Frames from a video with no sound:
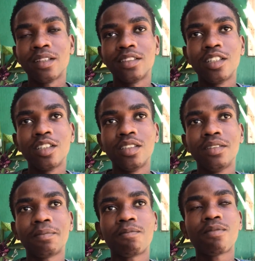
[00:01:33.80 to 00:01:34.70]
So you
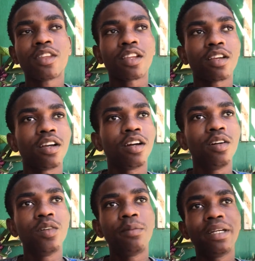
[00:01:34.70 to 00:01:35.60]
could
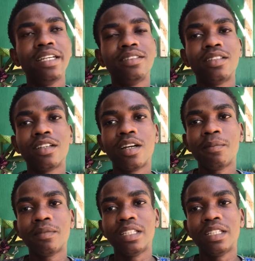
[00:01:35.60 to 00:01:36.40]
go on my Instagram,